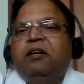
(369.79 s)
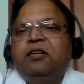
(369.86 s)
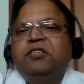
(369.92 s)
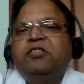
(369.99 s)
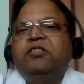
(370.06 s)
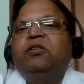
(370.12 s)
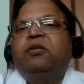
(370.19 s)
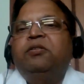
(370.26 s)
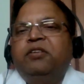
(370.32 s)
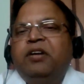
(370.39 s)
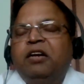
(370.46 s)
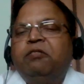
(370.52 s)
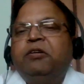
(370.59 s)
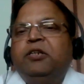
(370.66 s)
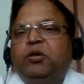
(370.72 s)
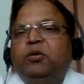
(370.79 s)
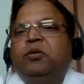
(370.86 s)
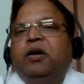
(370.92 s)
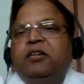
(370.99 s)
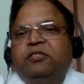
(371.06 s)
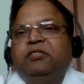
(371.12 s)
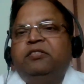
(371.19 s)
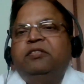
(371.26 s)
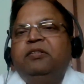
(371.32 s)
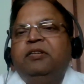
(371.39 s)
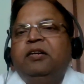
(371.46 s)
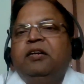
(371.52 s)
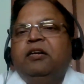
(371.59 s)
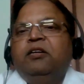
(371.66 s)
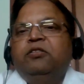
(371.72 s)
is not relevant to us.
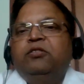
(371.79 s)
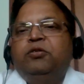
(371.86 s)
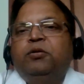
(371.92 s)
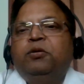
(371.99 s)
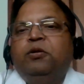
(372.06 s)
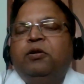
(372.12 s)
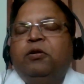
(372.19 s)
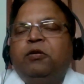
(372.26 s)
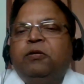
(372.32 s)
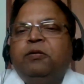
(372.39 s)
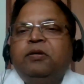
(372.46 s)
So